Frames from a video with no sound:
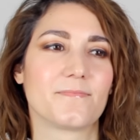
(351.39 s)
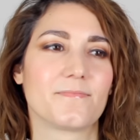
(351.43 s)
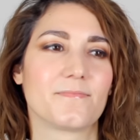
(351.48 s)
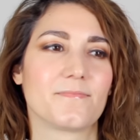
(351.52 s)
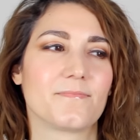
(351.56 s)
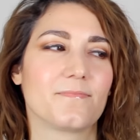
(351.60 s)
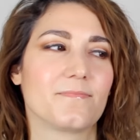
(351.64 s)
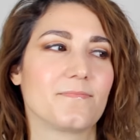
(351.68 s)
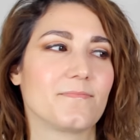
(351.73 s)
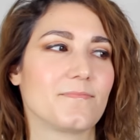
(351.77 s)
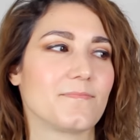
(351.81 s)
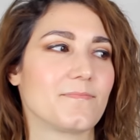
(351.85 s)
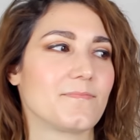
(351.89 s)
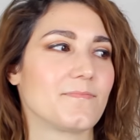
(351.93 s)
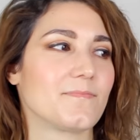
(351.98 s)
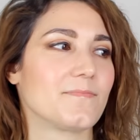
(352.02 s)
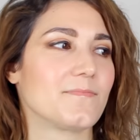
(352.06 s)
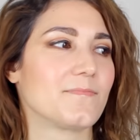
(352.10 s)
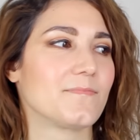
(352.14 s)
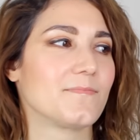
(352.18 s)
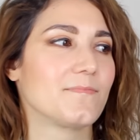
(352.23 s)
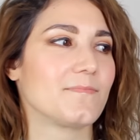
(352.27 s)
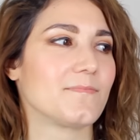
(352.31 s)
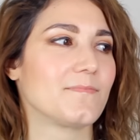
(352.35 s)

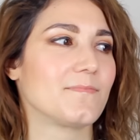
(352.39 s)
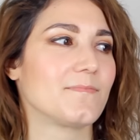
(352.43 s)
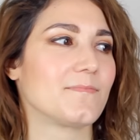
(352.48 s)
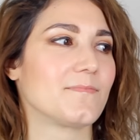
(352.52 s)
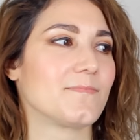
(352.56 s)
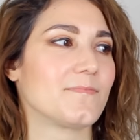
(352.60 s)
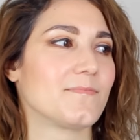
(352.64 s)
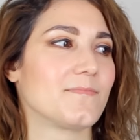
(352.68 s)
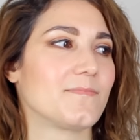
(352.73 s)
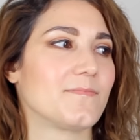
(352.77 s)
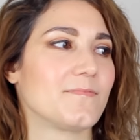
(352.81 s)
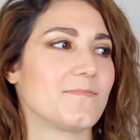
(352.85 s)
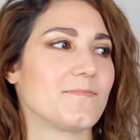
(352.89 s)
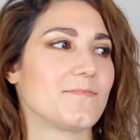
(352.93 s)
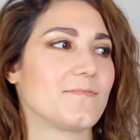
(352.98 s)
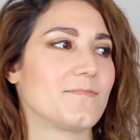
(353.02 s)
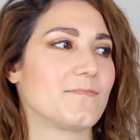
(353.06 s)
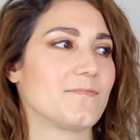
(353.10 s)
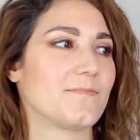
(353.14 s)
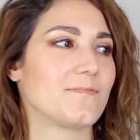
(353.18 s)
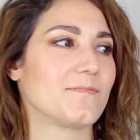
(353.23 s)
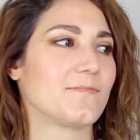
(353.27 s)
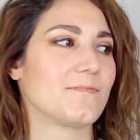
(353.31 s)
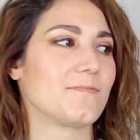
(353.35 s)

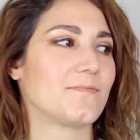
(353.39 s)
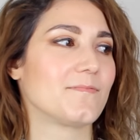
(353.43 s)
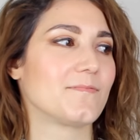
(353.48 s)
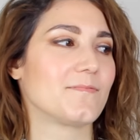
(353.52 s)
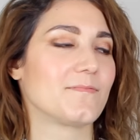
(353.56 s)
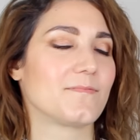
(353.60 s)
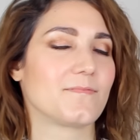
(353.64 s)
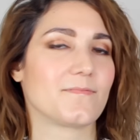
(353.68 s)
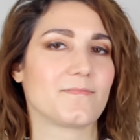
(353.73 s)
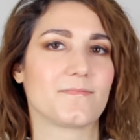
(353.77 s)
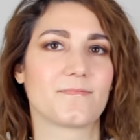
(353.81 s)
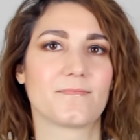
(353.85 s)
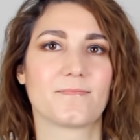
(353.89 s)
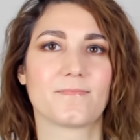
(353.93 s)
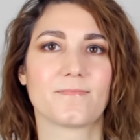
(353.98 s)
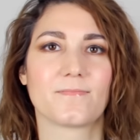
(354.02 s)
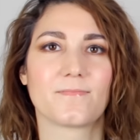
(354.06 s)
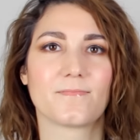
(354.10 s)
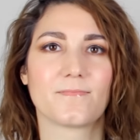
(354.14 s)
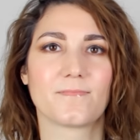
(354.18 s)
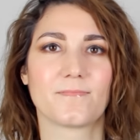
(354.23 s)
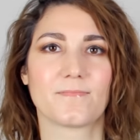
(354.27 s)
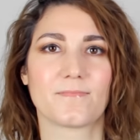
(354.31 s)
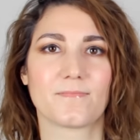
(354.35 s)

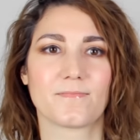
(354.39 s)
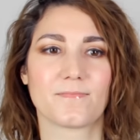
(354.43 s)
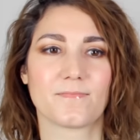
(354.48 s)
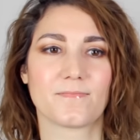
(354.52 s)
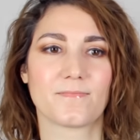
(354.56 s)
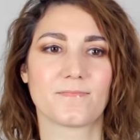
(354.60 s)
(not speaking)